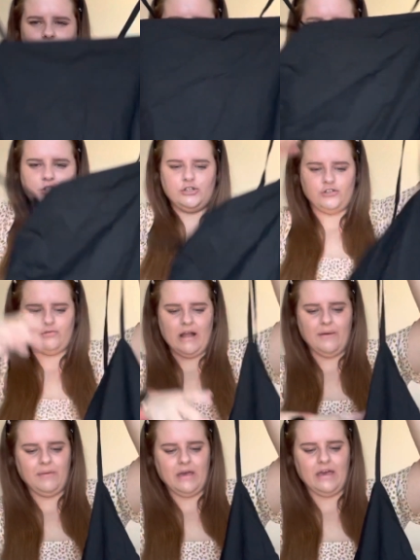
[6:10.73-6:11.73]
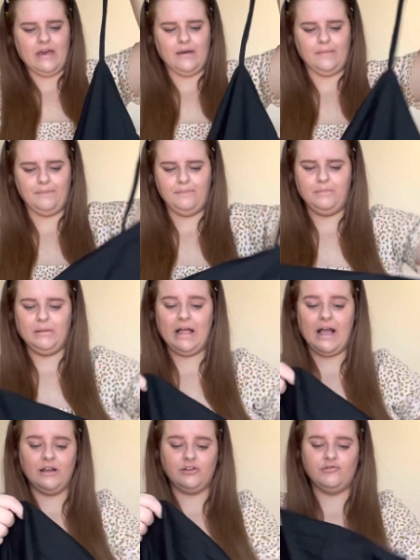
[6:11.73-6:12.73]
strappy
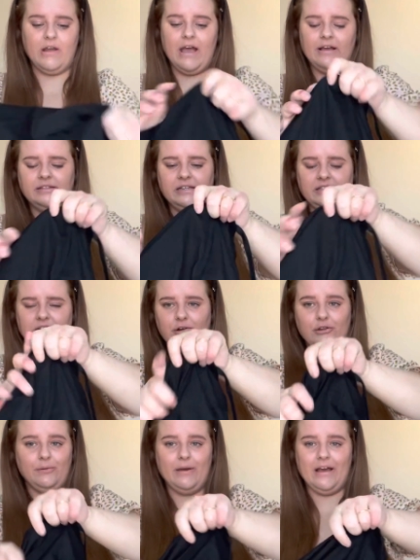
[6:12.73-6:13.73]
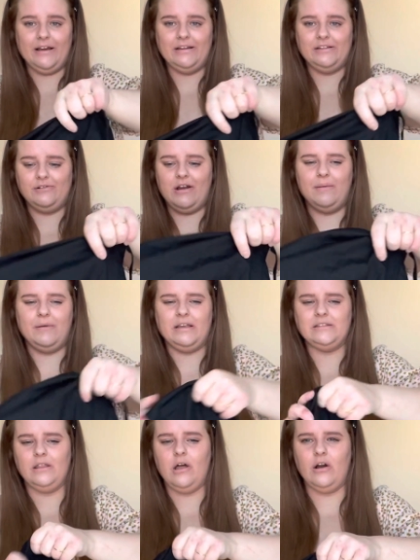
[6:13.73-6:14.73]
black dress is the only way I can describe it.
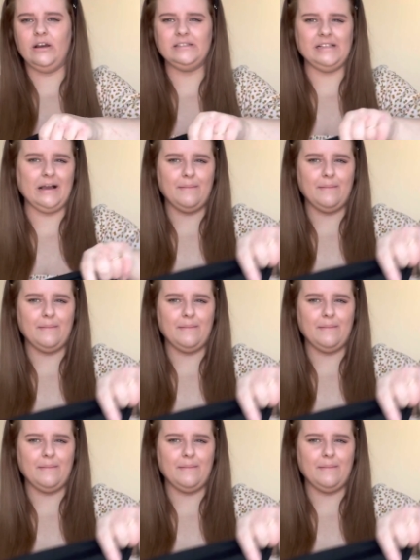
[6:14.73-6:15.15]
It's long, it's like a